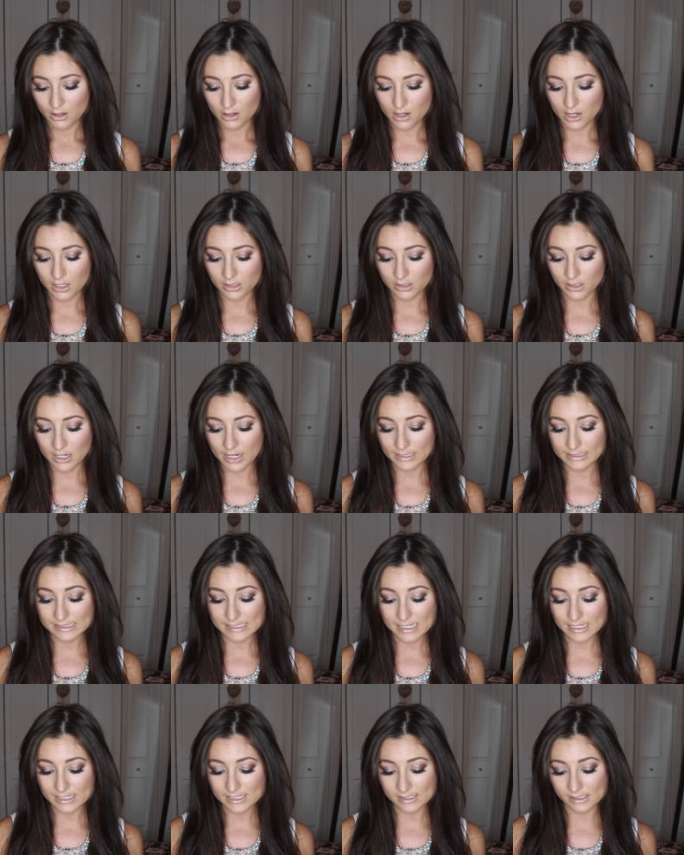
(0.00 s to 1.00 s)
And the next
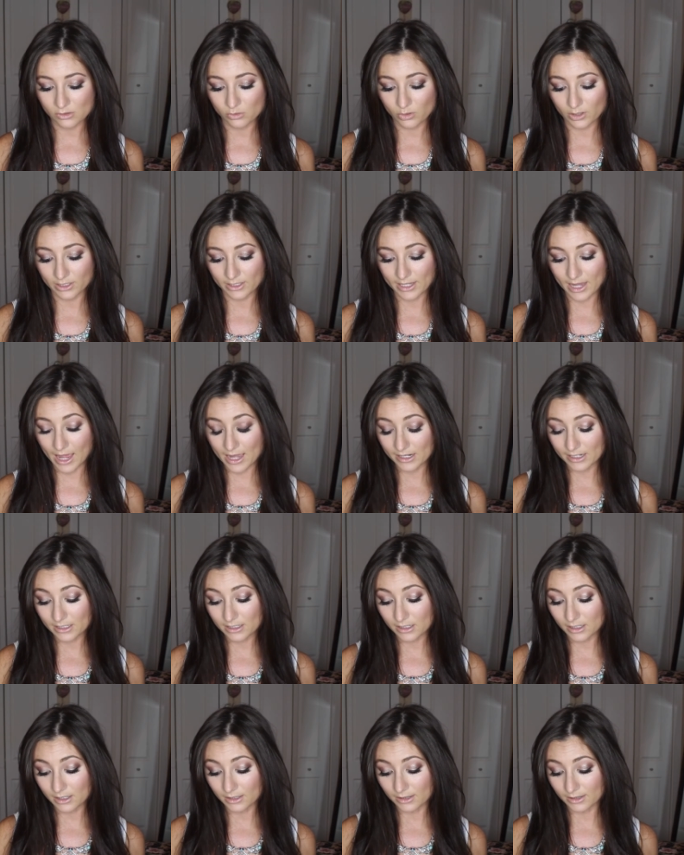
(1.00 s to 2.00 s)
thing is an
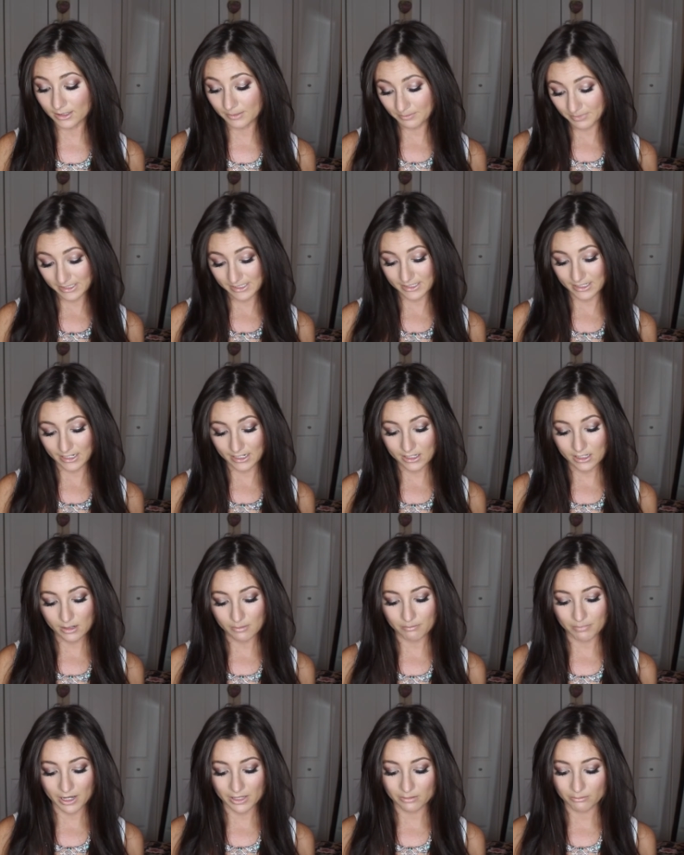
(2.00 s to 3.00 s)
organic lipstick
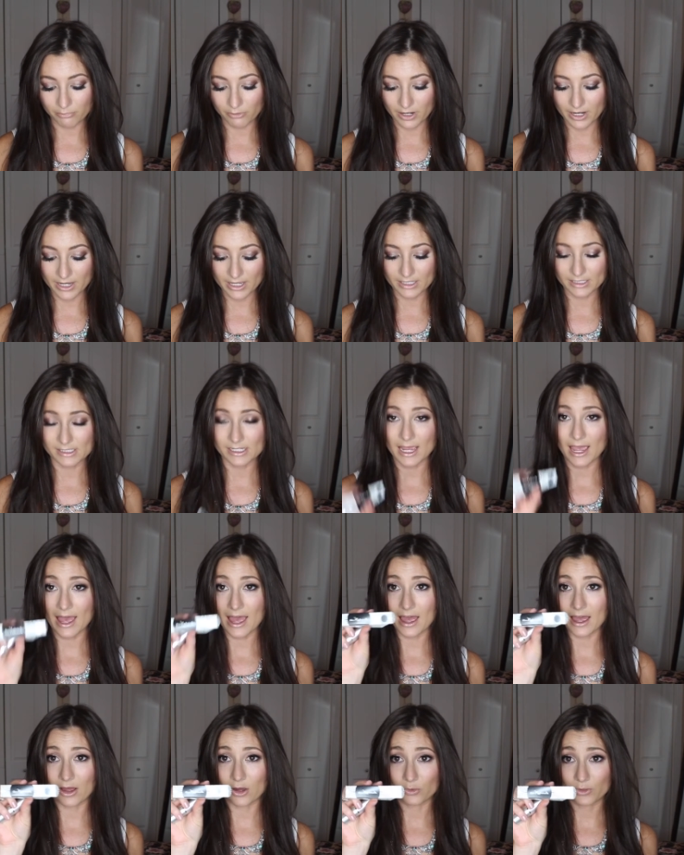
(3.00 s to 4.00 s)
by the brand
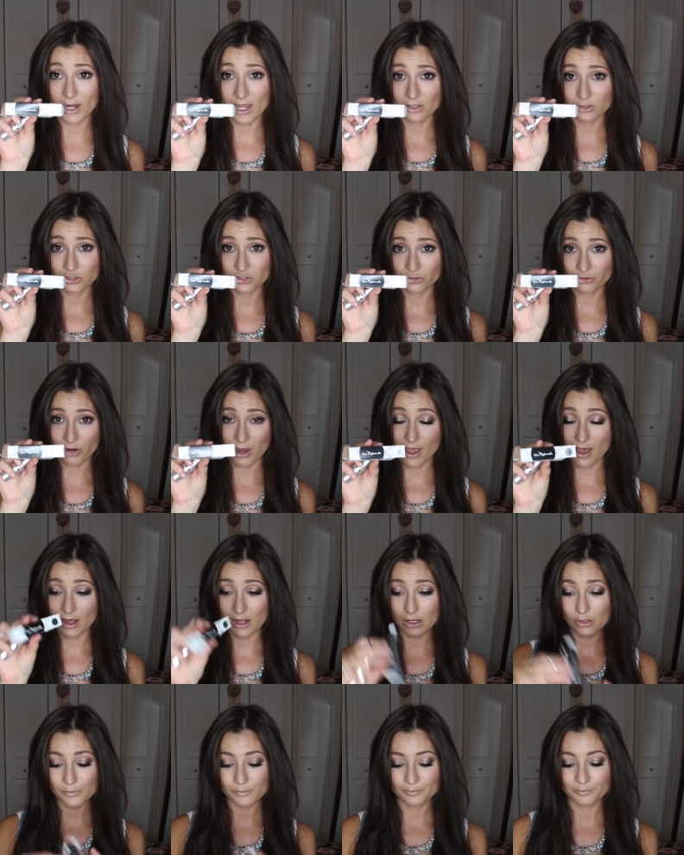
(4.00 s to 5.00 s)
Au
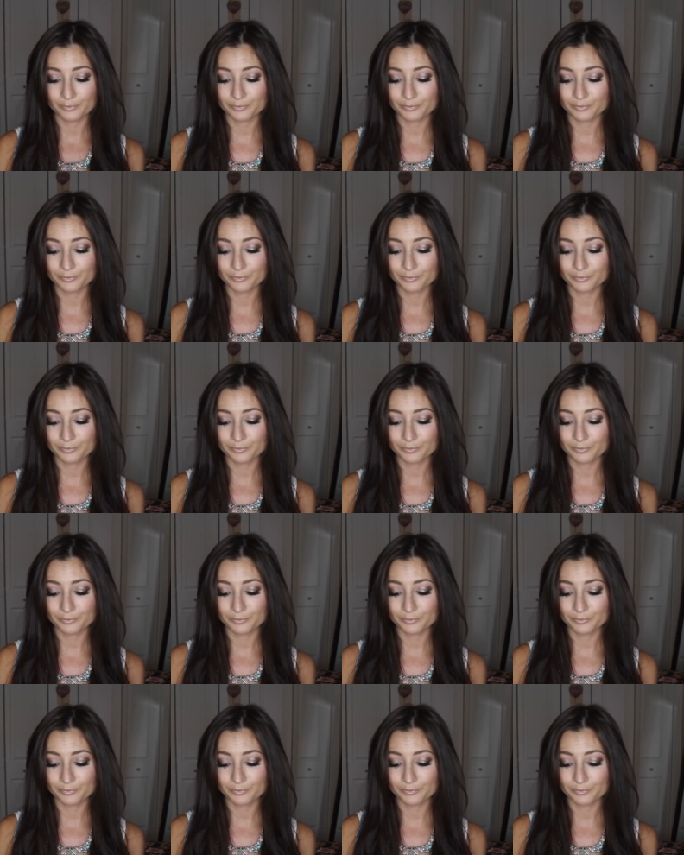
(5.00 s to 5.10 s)
Naturale.